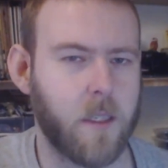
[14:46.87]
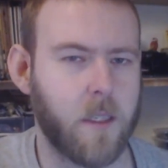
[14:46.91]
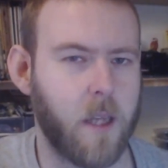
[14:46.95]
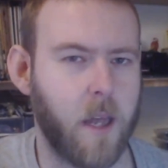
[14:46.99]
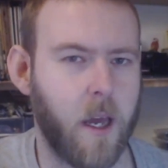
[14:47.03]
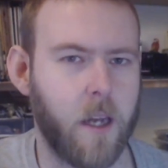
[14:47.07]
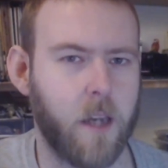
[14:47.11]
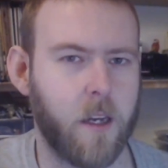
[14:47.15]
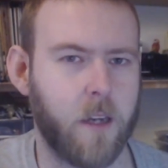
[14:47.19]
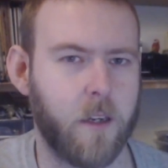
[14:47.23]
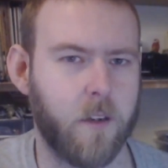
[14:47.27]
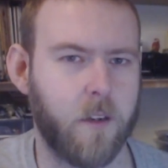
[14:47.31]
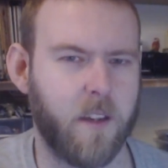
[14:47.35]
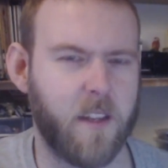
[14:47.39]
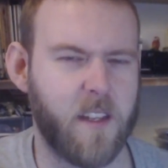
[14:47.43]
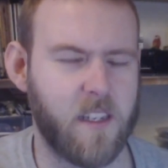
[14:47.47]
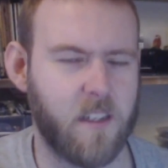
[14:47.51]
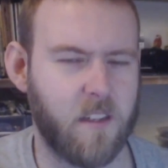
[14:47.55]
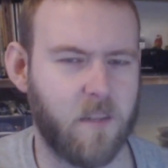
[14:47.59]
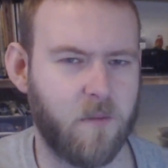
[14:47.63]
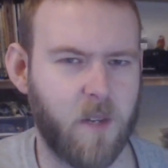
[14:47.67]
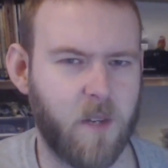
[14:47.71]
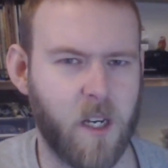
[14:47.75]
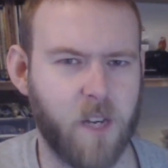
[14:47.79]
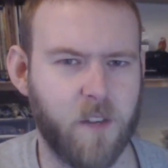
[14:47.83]
And there's
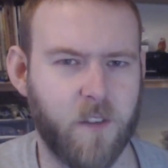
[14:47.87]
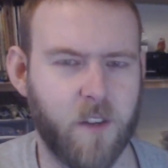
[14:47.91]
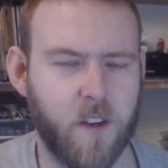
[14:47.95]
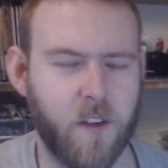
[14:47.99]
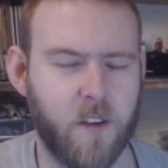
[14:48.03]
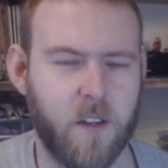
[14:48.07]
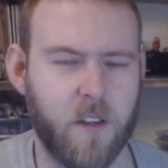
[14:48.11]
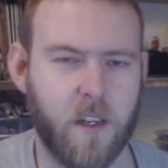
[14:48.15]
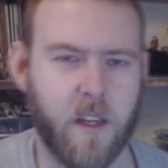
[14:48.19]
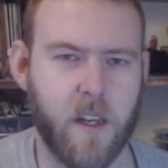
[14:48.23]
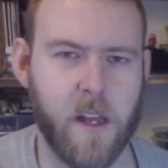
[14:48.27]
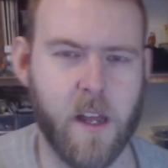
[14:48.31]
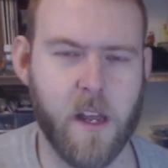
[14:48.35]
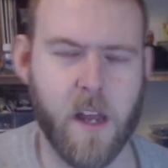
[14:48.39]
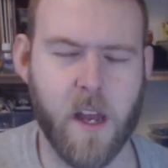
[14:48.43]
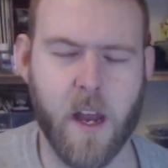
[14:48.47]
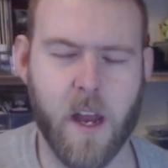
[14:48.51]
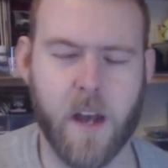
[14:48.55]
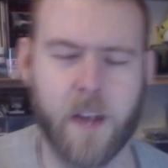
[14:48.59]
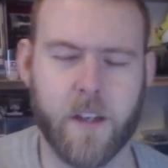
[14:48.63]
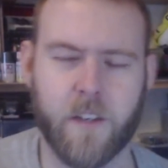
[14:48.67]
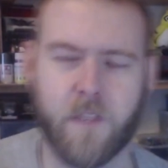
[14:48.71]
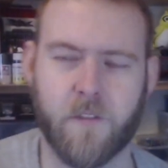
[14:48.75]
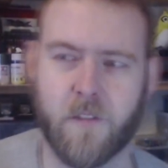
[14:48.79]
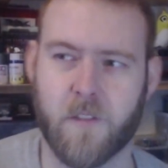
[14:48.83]
been a few
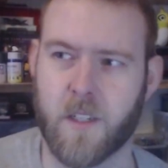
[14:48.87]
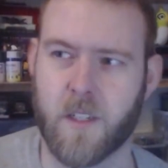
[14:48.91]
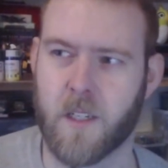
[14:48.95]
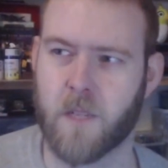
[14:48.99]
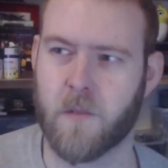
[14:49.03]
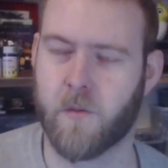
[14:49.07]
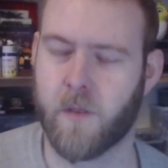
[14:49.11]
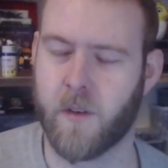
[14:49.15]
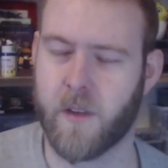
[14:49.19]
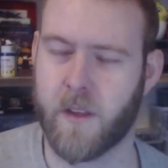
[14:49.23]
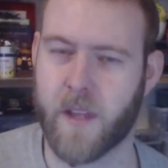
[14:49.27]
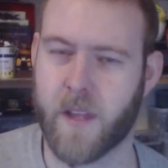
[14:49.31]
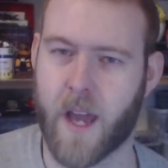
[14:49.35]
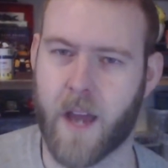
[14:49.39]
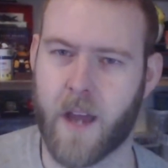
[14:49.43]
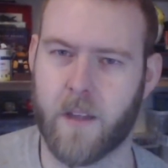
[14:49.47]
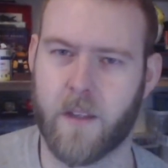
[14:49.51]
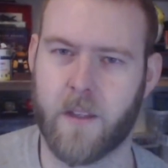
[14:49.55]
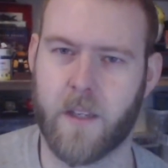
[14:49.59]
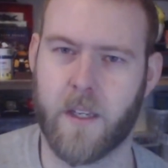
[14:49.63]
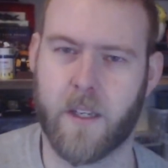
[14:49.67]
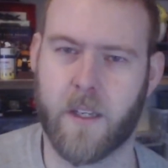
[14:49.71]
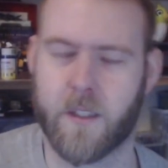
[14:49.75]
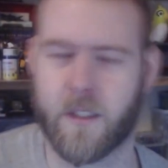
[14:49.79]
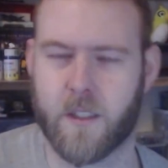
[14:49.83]
differences between that and
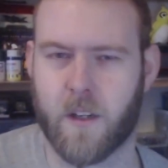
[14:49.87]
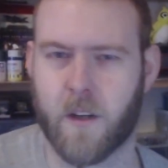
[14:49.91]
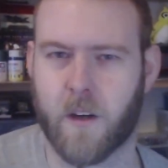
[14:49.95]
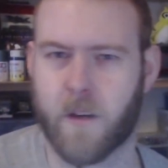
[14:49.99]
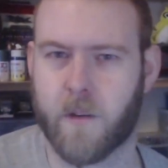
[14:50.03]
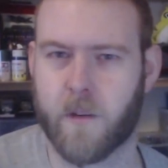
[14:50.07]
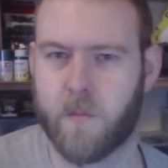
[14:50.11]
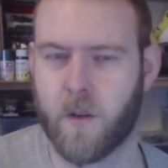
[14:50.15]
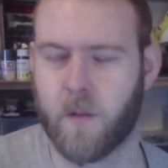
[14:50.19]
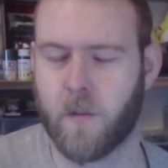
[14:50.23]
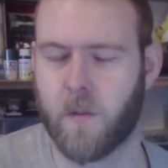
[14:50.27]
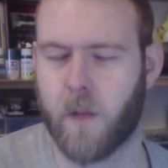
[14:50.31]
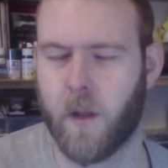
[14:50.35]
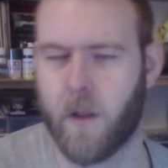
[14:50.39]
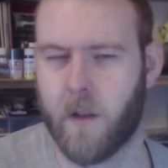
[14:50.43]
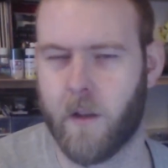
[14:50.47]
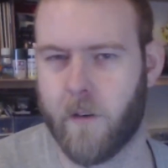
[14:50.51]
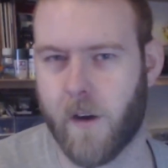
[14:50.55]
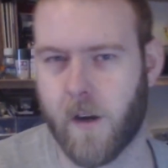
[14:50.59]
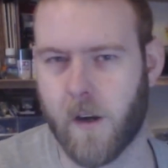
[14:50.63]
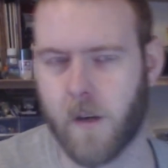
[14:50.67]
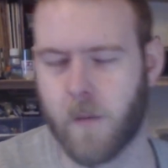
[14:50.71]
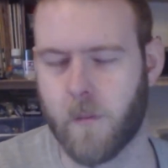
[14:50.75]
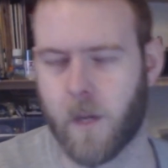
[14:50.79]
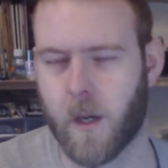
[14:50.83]
the stock Brick
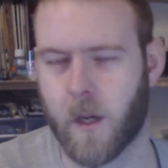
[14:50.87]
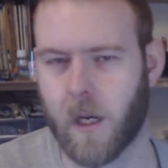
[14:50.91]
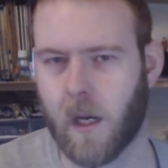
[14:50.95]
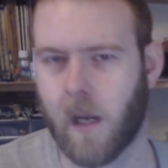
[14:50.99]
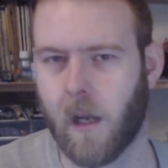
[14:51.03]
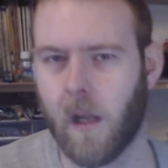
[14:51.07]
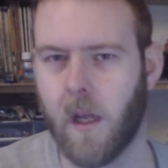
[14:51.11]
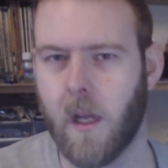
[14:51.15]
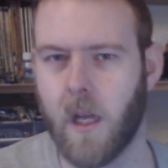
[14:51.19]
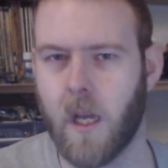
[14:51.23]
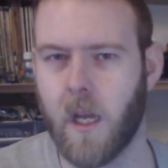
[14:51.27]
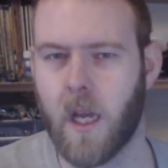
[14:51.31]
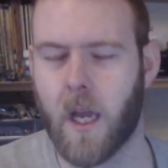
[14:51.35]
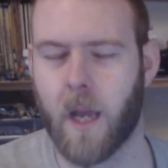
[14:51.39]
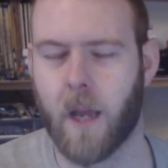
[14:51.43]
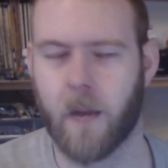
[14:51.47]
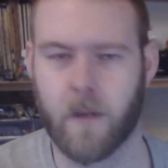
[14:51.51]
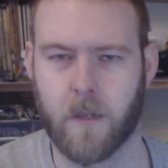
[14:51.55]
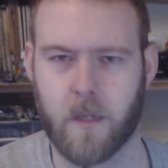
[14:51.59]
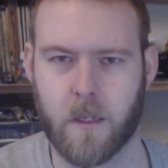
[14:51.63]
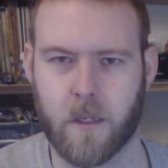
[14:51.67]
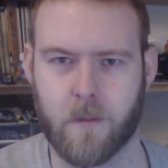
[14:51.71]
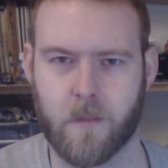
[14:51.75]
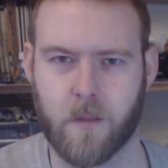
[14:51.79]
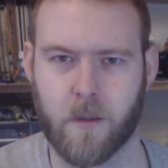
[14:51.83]
Roader model in
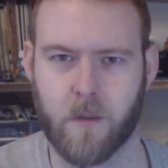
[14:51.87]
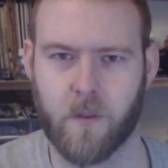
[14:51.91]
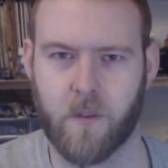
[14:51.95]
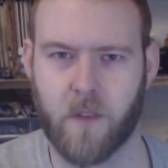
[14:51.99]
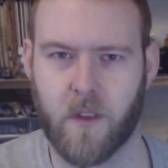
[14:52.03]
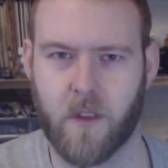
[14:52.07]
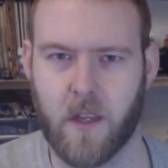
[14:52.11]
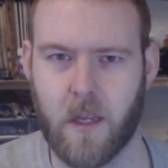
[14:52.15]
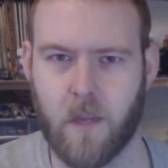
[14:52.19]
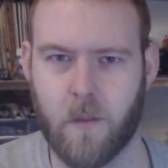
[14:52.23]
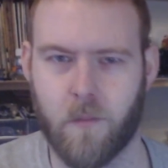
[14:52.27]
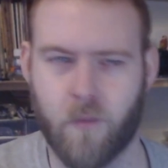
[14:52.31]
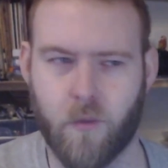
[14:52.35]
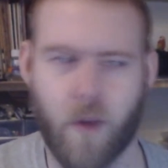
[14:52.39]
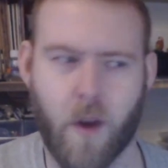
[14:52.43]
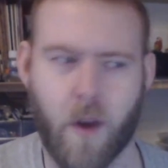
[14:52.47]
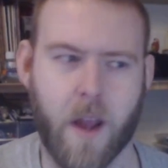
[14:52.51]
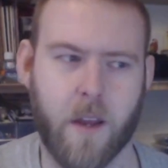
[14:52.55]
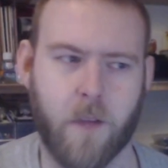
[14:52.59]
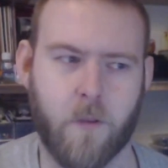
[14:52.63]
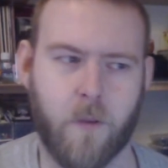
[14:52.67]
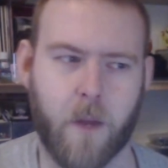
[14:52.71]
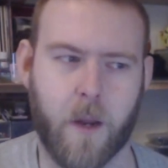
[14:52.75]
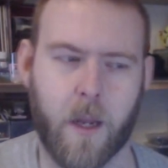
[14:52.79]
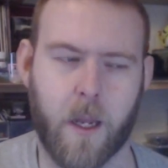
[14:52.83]
terms of the
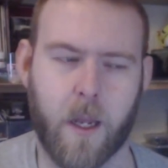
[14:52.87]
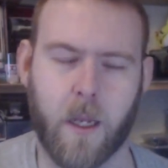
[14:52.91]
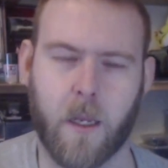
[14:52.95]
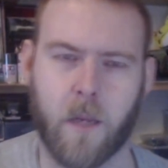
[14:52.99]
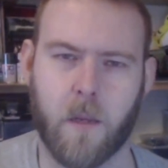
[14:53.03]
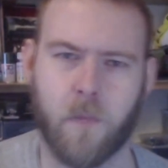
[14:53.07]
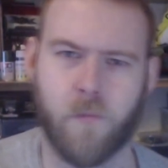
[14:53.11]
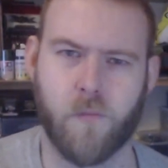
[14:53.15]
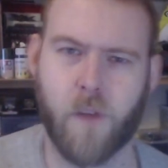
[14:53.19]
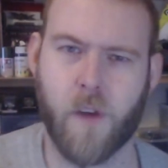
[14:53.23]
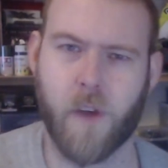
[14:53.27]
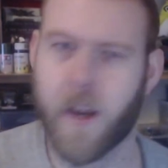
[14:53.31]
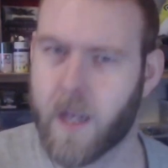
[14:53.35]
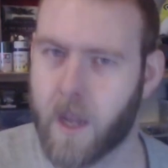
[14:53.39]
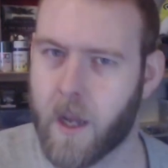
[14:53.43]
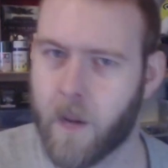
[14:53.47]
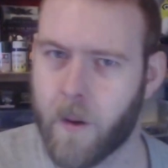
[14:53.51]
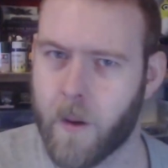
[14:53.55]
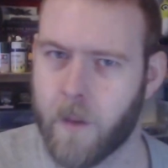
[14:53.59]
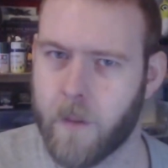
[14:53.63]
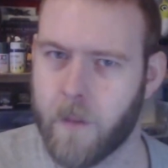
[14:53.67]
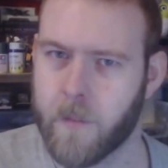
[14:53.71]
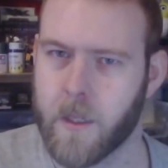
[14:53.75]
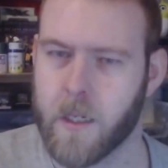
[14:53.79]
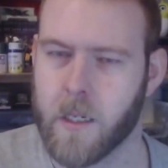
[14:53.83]
brake rigging and brake
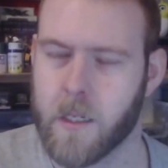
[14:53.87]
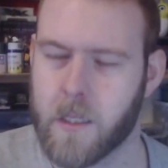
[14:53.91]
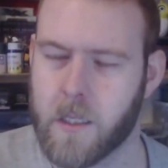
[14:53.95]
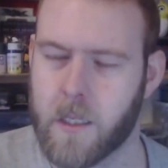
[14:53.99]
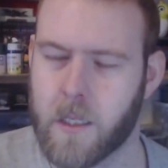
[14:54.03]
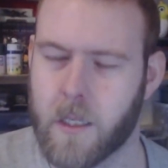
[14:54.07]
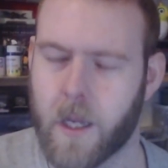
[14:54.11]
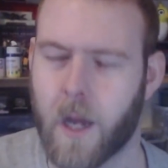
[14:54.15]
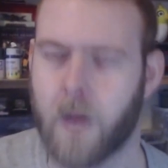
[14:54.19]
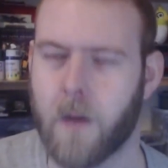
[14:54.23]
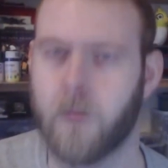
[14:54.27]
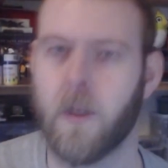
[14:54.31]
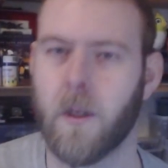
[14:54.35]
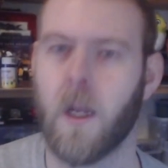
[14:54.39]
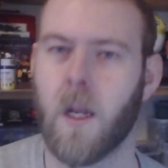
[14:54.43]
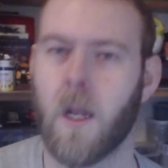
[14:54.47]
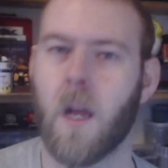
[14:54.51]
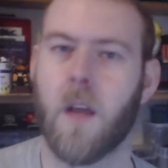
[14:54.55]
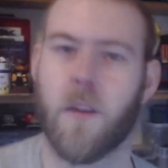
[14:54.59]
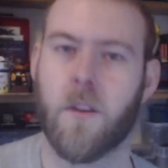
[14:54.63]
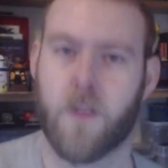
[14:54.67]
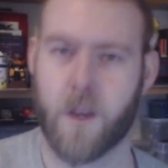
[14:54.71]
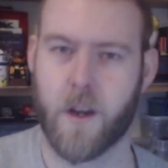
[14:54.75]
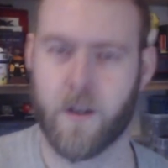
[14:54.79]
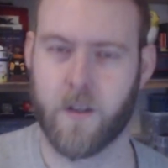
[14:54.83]
equipment. So
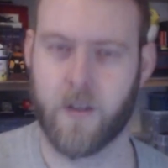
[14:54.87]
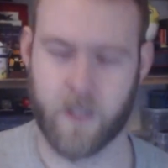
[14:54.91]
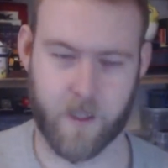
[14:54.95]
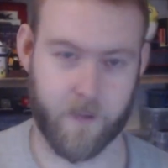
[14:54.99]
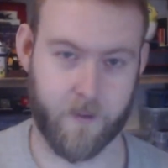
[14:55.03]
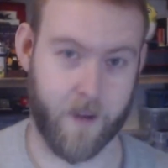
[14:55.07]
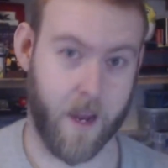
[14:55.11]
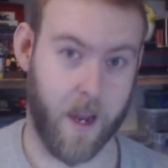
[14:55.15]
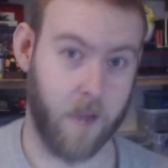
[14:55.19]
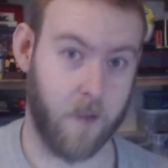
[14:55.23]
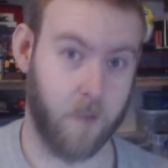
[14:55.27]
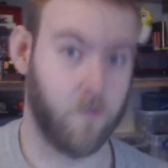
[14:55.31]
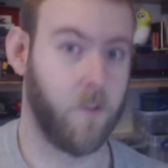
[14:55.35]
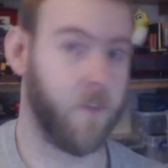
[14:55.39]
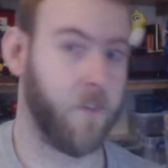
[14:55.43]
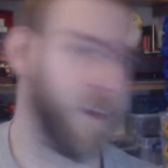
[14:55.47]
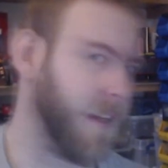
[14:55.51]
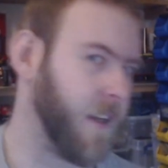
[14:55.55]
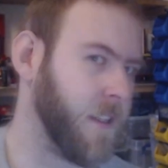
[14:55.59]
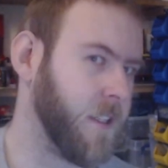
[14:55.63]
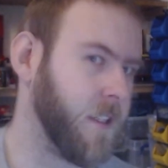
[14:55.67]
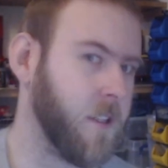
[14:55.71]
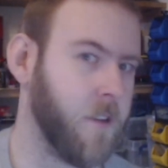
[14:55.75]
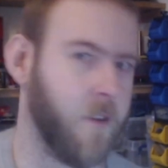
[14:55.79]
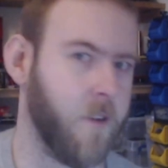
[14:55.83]
those are again
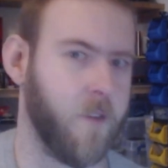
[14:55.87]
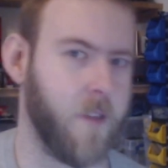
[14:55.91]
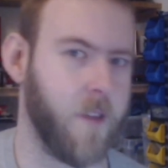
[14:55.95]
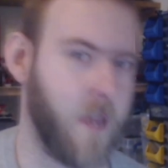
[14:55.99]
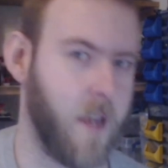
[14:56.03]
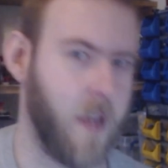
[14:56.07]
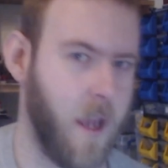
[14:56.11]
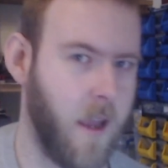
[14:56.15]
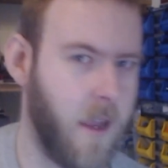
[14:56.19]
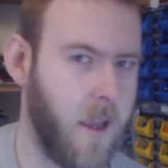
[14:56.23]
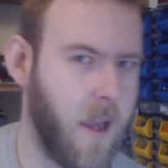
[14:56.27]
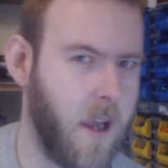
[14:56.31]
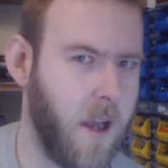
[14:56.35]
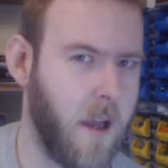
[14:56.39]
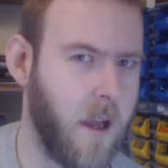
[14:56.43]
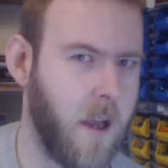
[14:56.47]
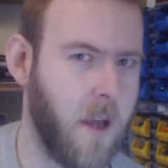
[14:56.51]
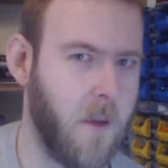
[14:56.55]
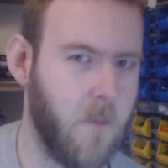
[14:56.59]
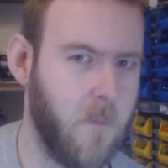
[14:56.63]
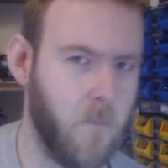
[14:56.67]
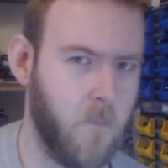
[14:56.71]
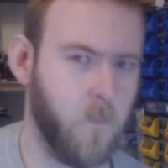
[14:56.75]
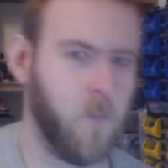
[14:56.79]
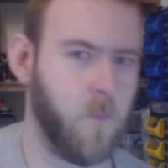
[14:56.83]
reflected on the
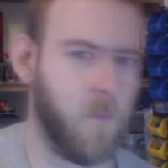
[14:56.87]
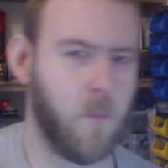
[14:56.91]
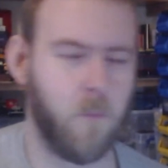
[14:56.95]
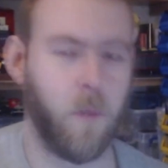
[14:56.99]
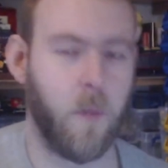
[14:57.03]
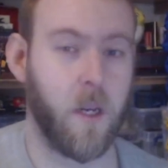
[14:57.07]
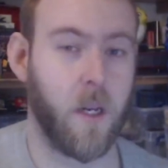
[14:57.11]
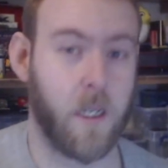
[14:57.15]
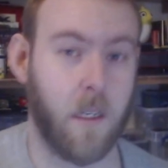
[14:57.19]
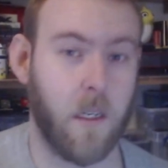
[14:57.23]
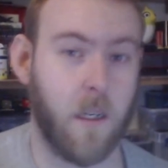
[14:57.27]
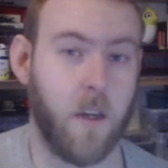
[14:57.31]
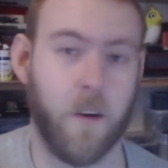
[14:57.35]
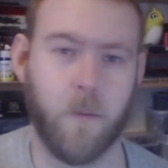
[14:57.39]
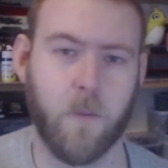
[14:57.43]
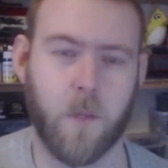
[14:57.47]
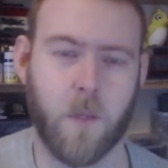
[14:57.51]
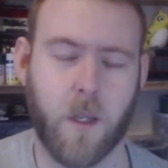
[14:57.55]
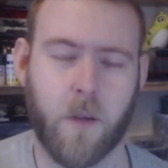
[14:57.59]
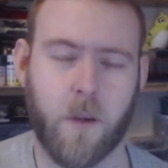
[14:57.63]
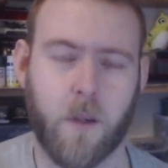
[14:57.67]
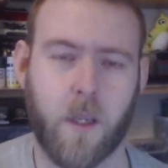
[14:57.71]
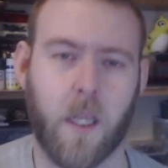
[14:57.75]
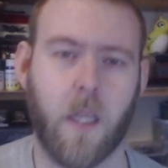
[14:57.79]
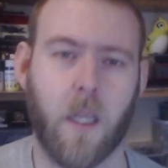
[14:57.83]
model I'm
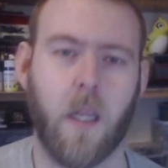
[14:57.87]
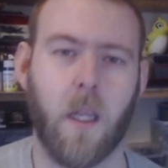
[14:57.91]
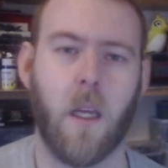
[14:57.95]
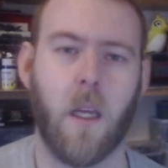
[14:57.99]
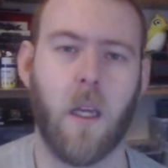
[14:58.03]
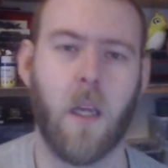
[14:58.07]
doing.